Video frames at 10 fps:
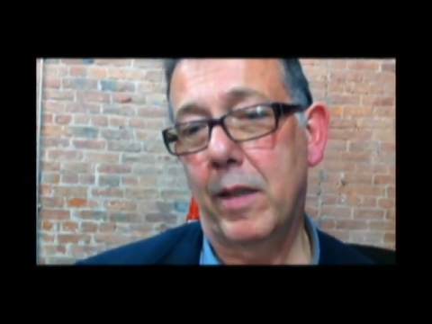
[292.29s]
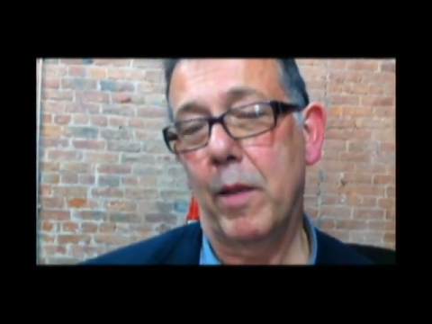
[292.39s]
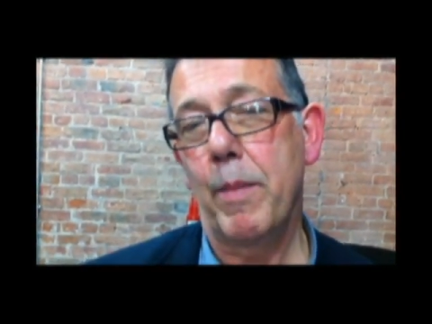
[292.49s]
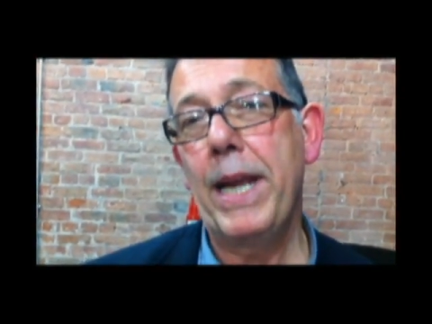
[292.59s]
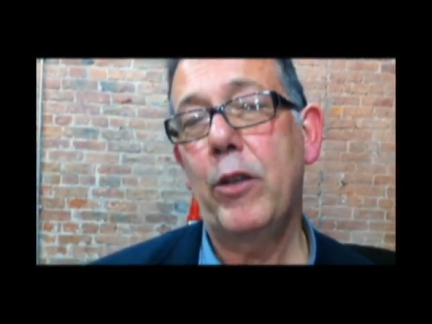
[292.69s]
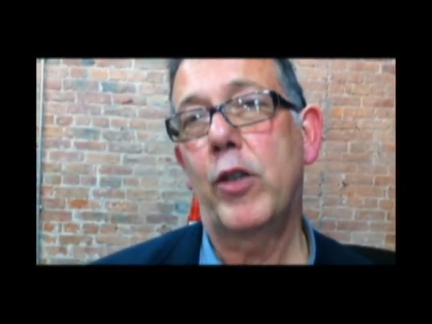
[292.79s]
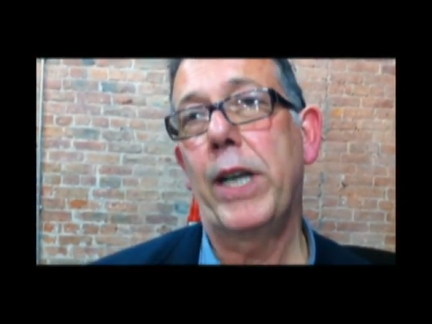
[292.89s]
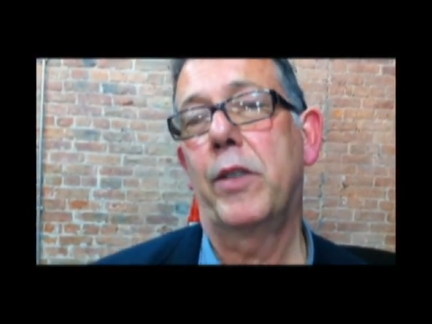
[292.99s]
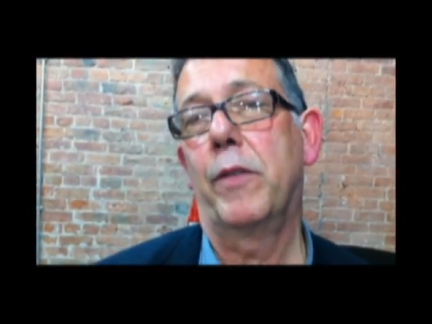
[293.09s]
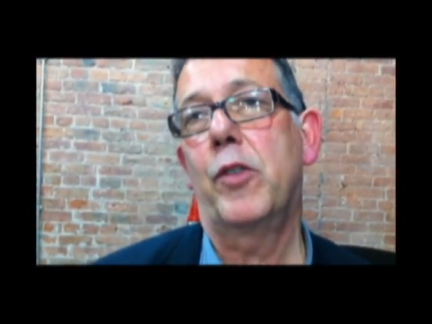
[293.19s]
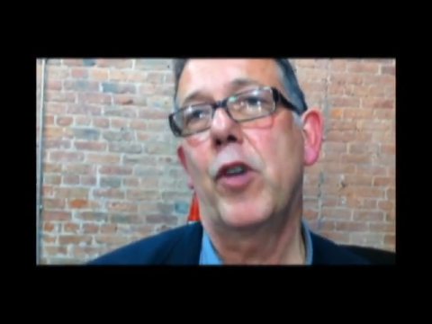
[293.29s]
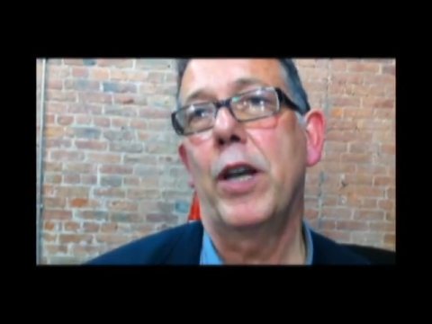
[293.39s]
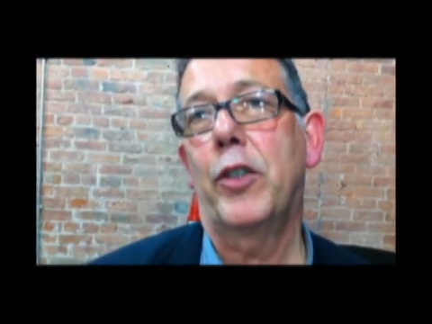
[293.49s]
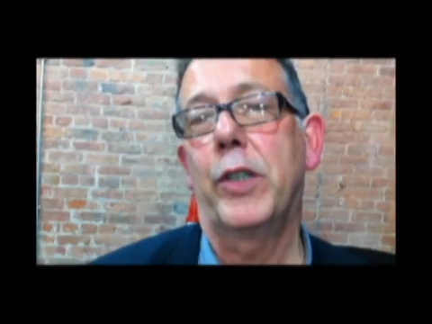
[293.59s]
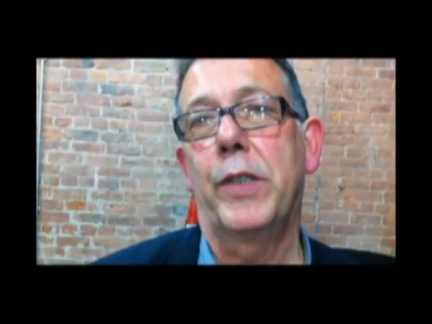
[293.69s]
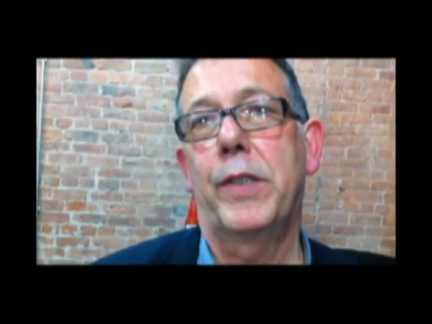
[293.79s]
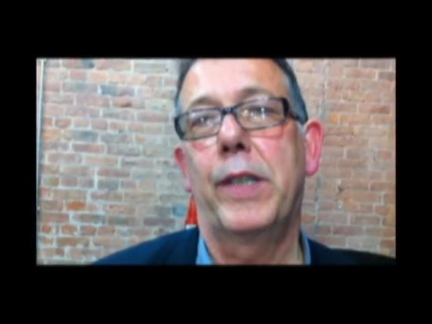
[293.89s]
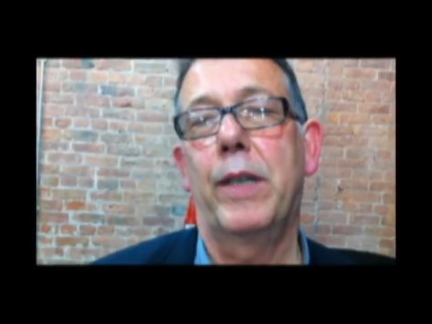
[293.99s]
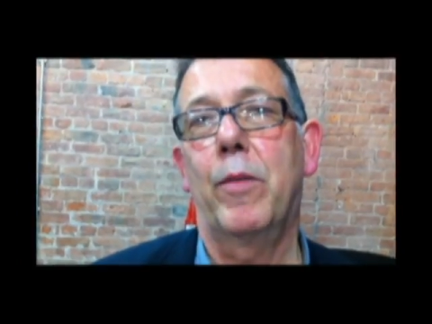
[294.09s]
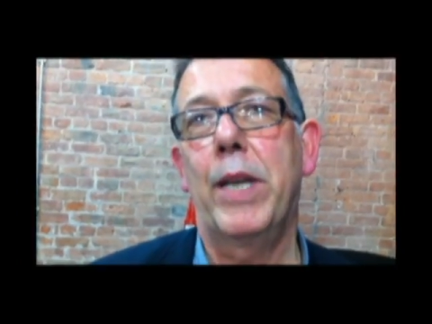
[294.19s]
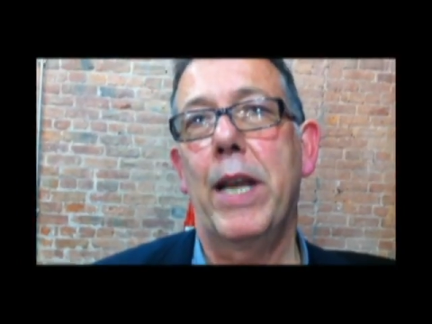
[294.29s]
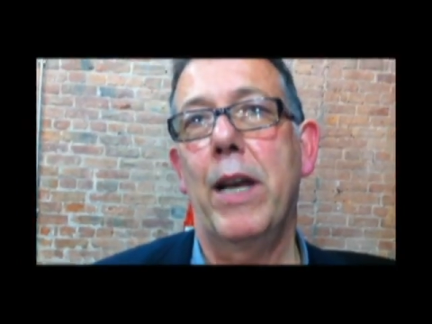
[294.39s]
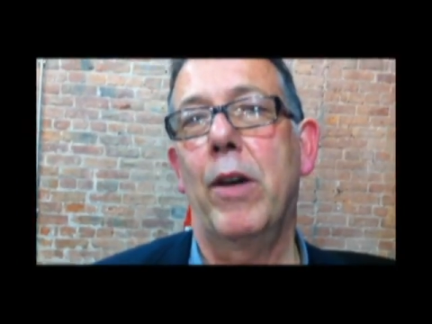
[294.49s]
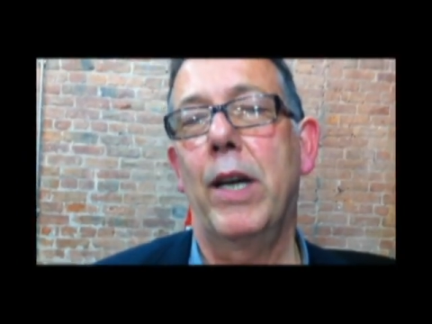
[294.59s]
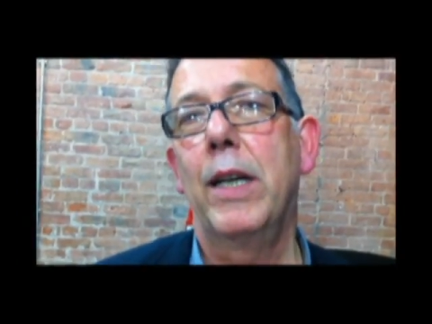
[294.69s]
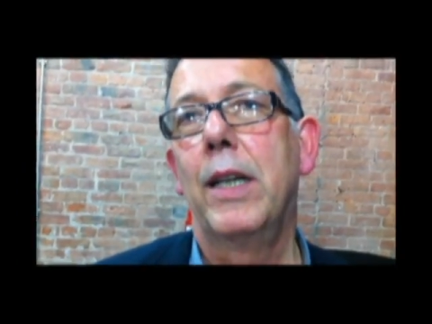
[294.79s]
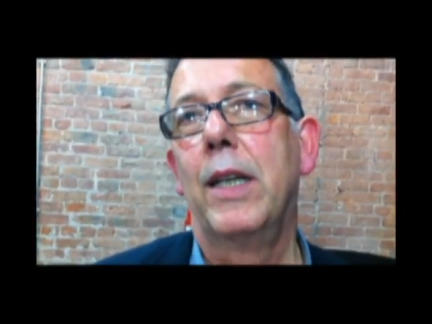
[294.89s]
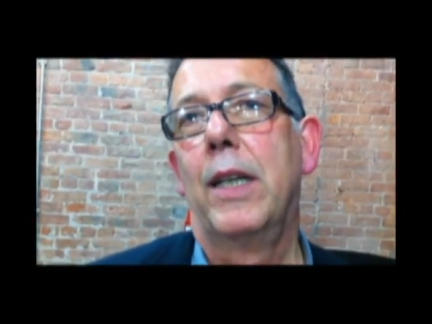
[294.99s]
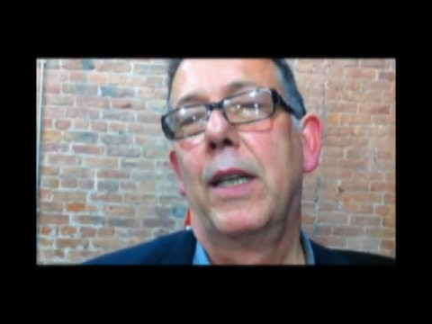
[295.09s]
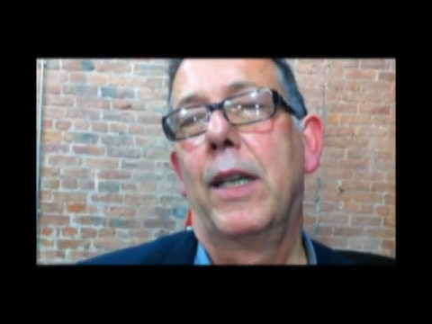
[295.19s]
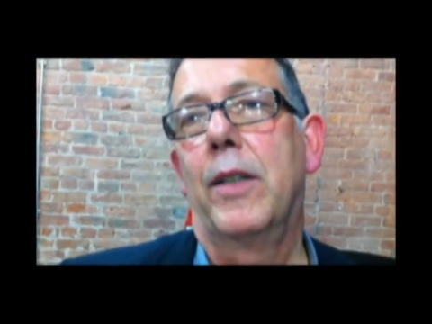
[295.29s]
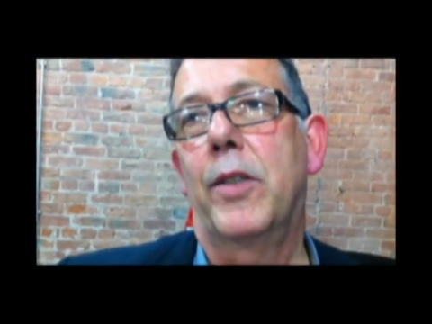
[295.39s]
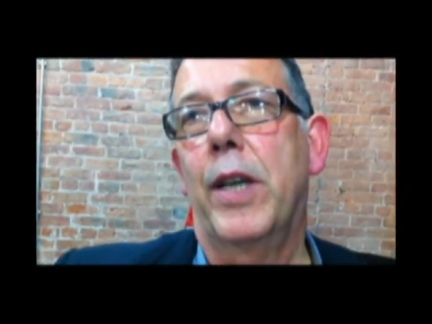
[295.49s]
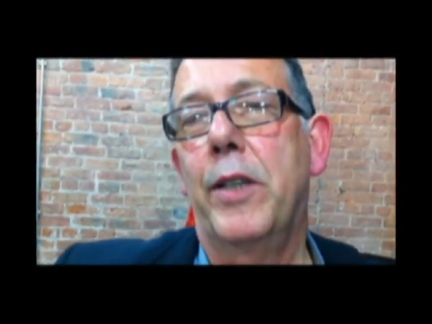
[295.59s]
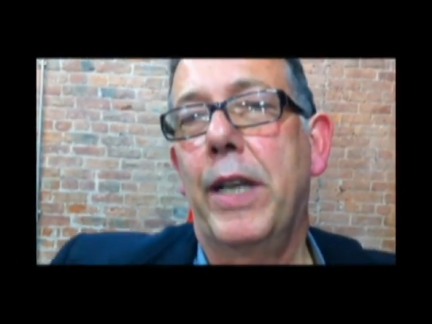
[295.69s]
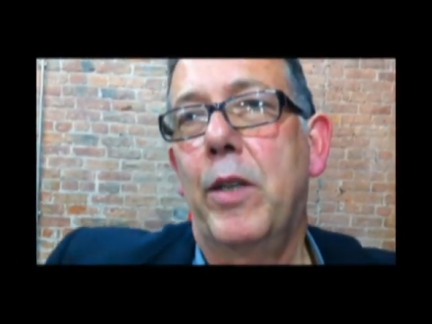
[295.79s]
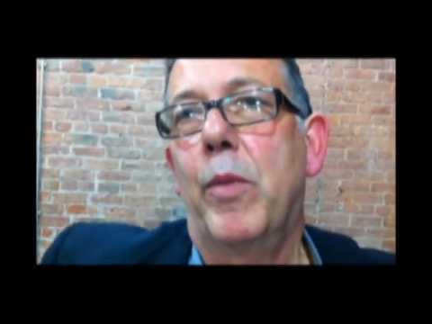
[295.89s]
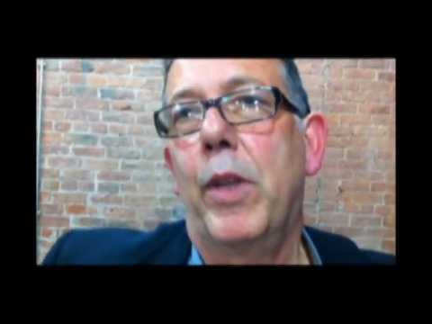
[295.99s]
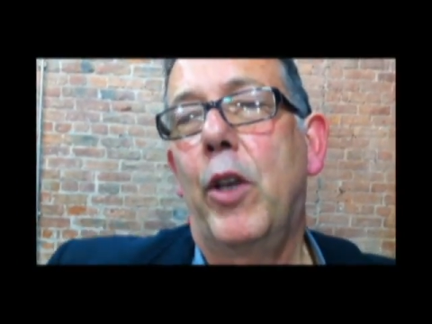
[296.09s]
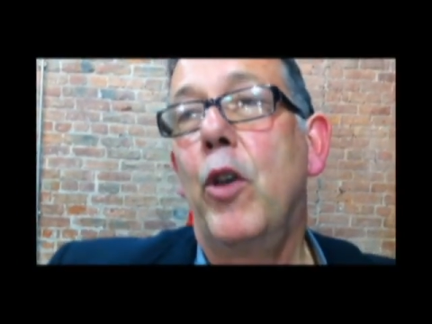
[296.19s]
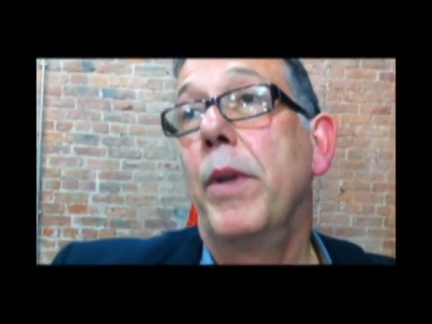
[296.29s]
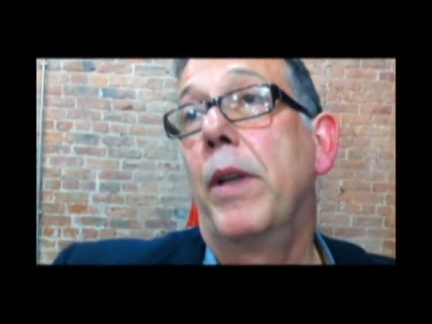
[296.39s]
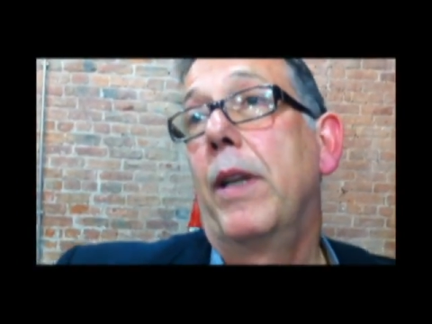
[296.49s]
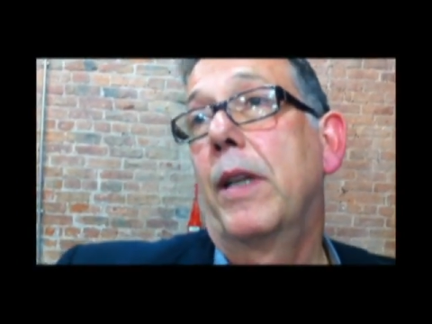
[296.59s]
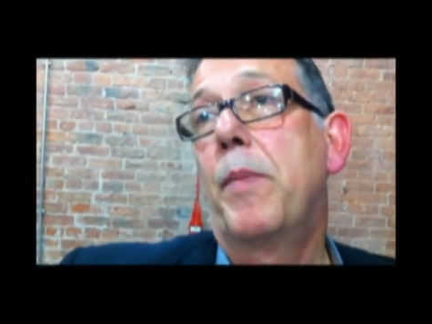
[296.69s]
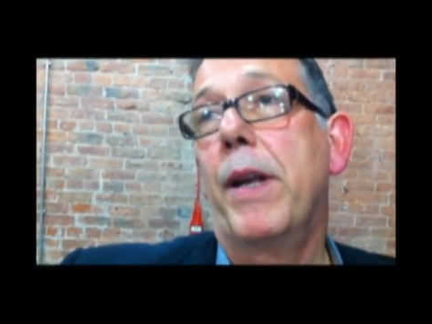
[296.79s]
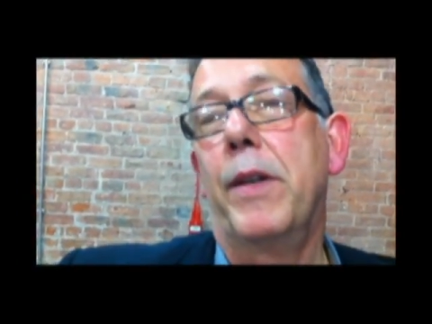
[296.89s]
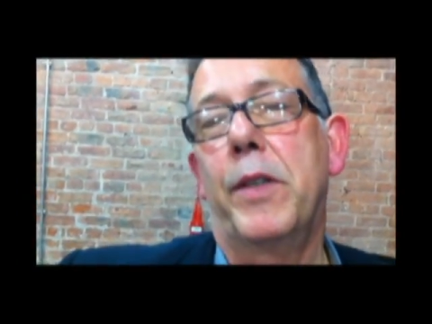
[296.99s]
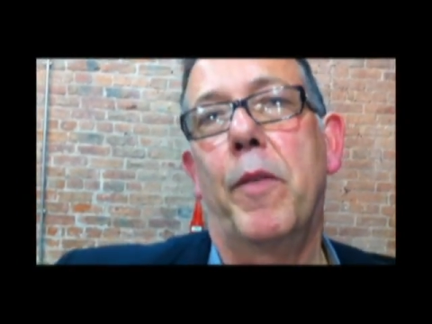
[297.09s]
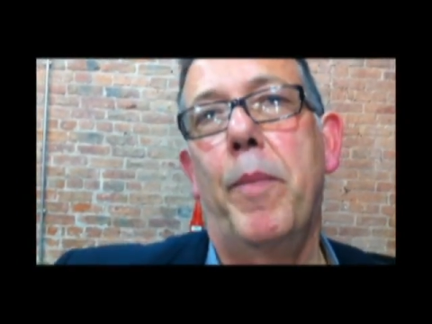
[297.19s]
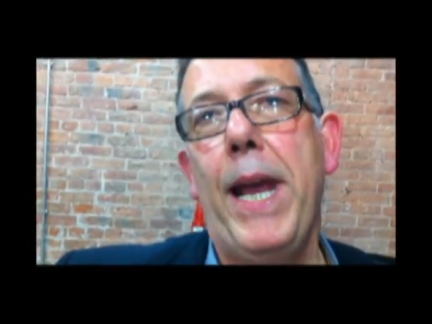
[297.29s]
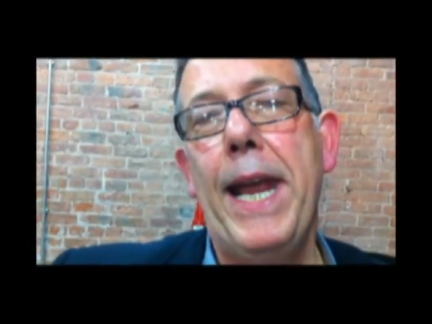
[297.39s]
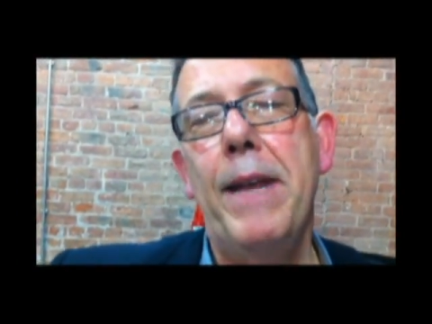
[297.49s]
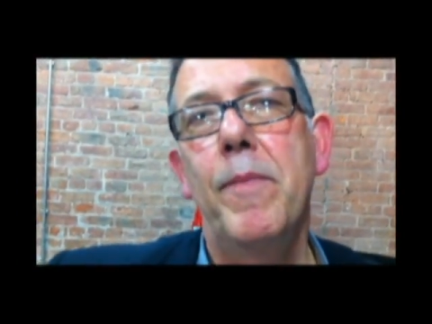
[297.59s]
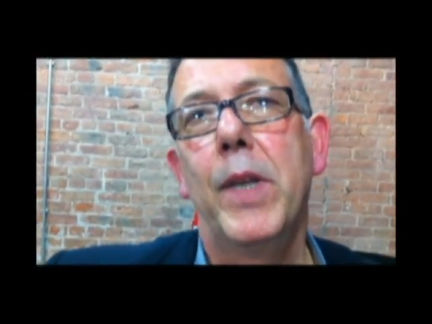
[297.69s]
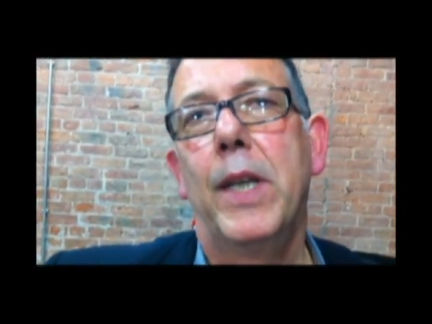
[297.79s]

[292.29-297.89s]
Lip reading: the matrix of structures that we know are associated with the human experience of pain.